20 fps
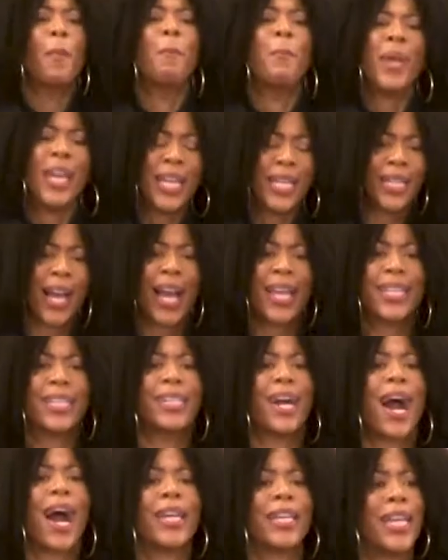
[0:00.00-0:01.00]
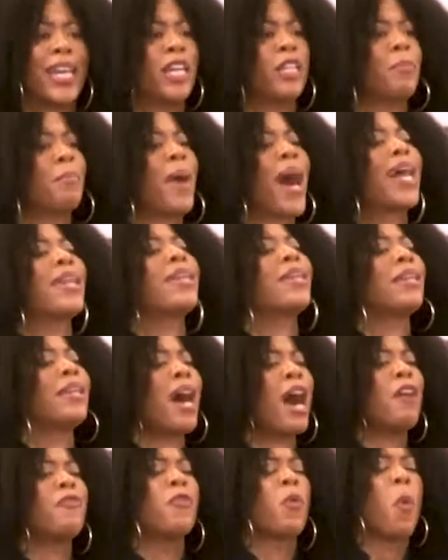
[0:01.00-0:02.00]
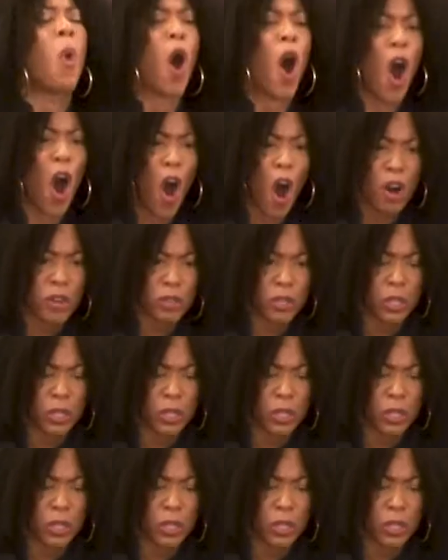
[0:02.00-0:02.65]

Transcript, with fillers: Be like God in my love walk.